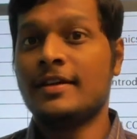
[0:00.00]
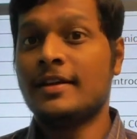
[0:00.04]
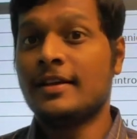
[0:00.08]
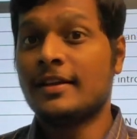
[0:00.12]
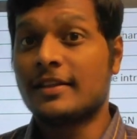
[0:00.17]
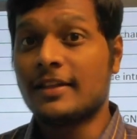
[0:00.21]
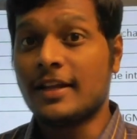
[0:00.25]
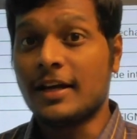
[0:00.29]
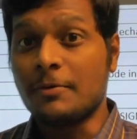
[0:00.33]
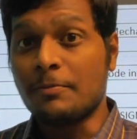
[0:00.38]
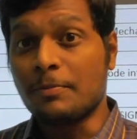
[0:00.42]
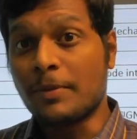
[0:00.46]

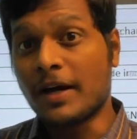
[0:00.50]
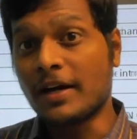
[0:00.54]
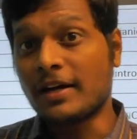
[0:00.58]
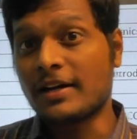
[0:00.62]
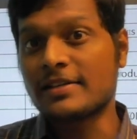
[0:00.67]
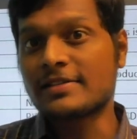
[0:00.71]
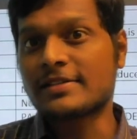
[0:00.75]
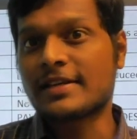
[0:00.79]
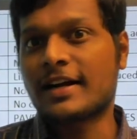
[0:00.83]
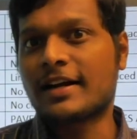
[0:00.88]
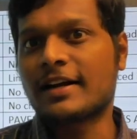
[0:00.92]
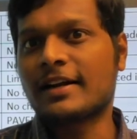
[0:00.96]
That part is
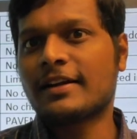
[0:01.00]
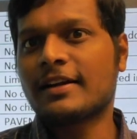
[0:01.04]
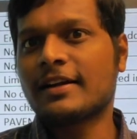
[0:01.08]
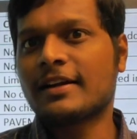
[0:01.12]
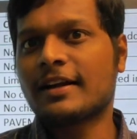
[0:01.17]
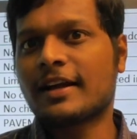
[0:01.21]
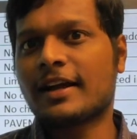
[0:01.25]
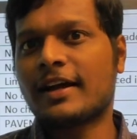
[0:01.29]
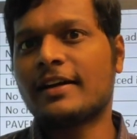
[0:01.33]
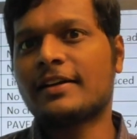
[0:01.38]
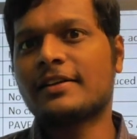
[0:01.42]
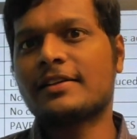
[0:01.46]
added in
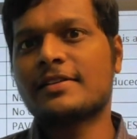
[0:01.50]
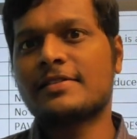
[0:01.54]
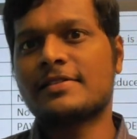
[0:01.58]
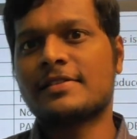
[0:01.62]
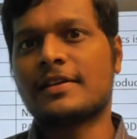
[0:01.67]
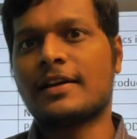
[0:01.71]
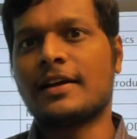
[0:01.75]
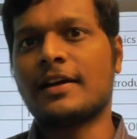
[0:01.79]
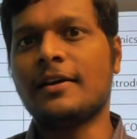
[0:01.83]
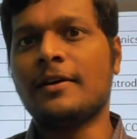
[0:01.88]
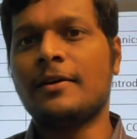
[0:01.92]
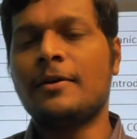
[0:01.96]
GATE this
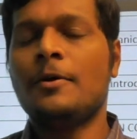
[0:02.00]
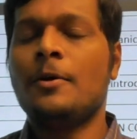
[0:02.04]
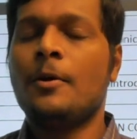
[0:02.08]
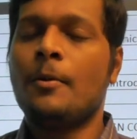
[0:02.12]
year,